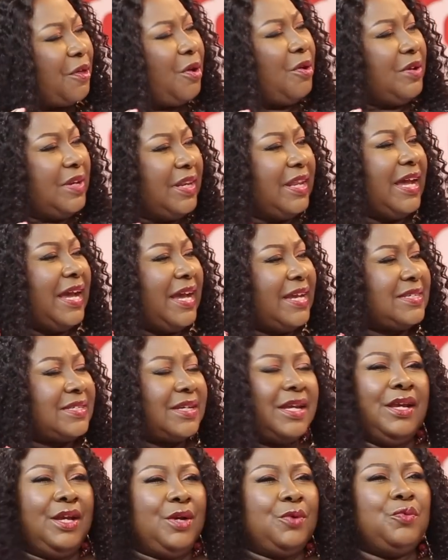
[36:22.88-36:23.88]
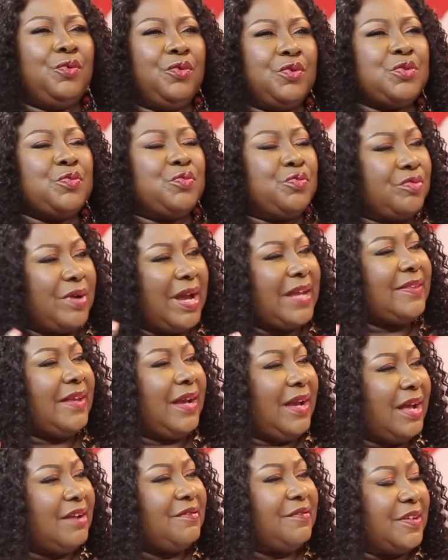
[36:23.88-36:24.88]
Thought that we would rather
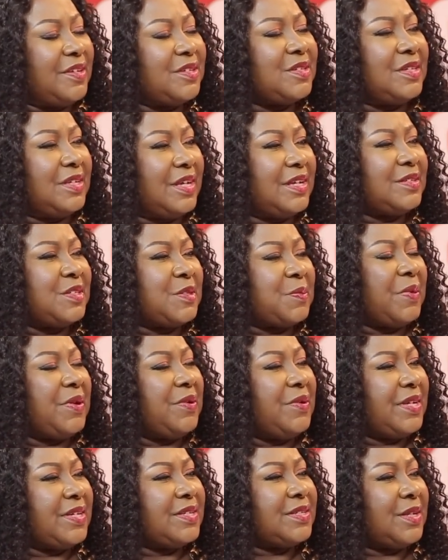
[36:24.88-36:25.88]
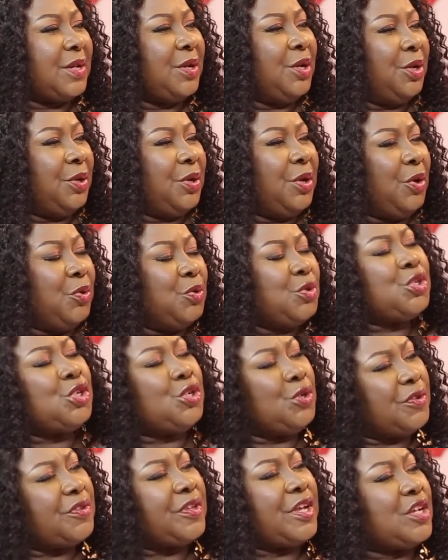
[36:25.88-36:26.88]
have experienced. Do
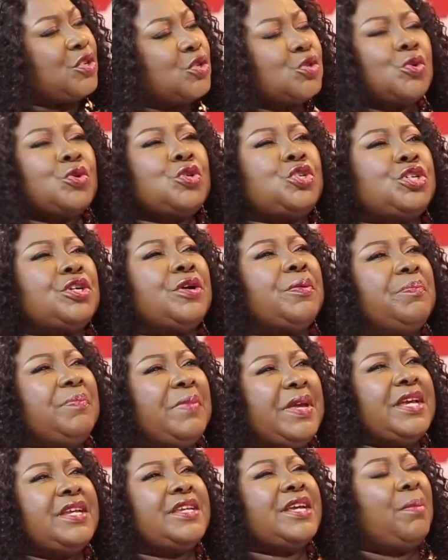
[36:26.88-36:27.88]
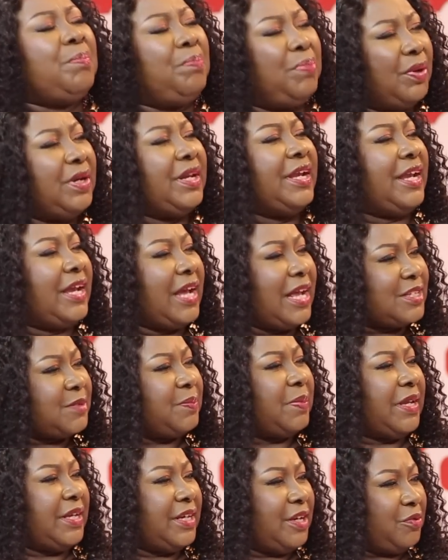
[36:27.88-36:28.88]
you think social media bullying has
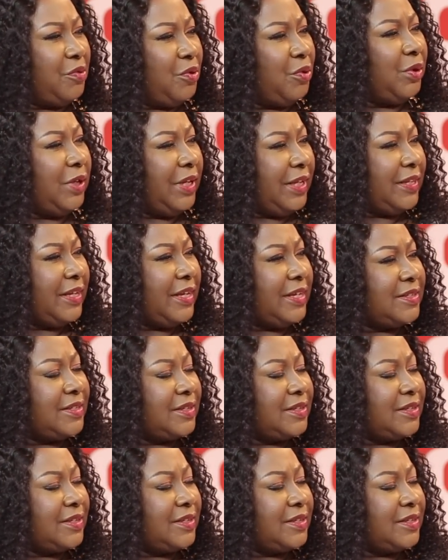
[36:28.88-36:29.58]
played a role in that?